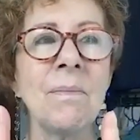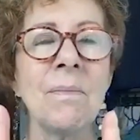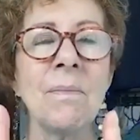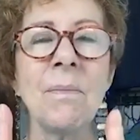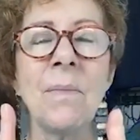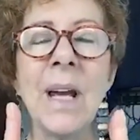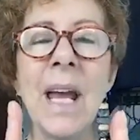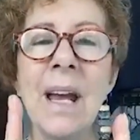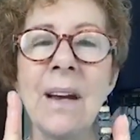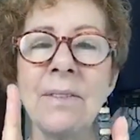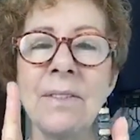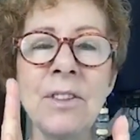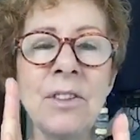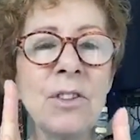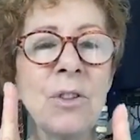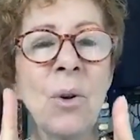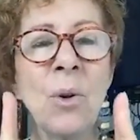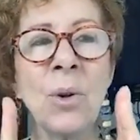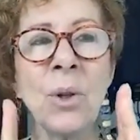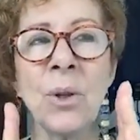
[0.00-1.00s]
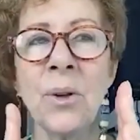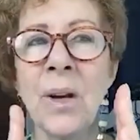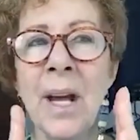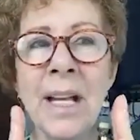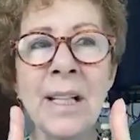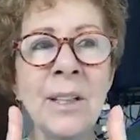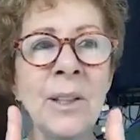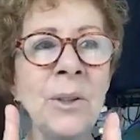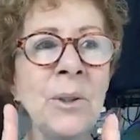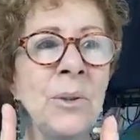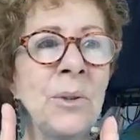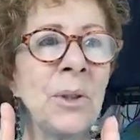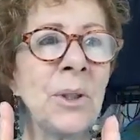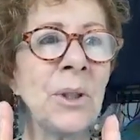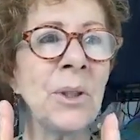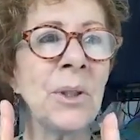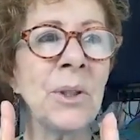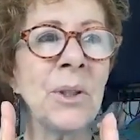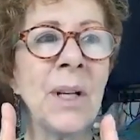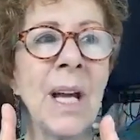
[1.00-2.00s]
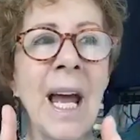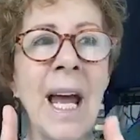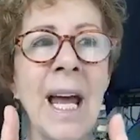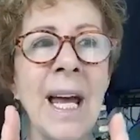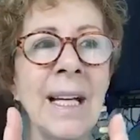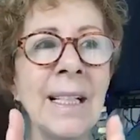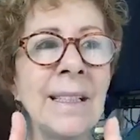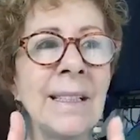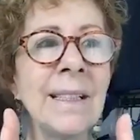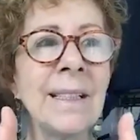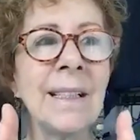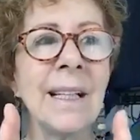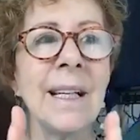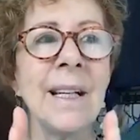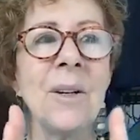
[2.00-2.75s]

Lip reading: we have solar and lunar, and